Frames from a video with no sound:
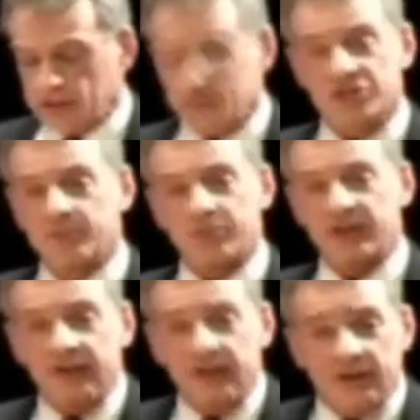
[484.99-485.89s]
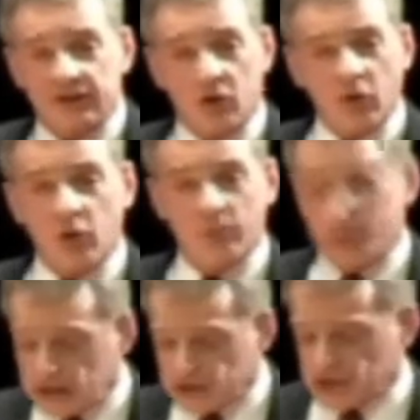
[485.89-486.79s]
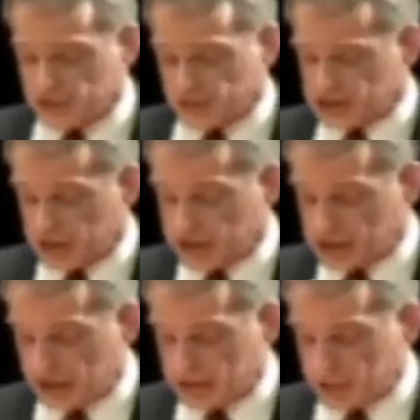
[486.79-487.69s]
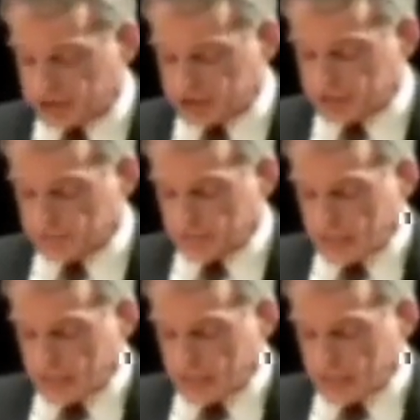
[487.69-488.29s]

There's simply no basis for such judgments.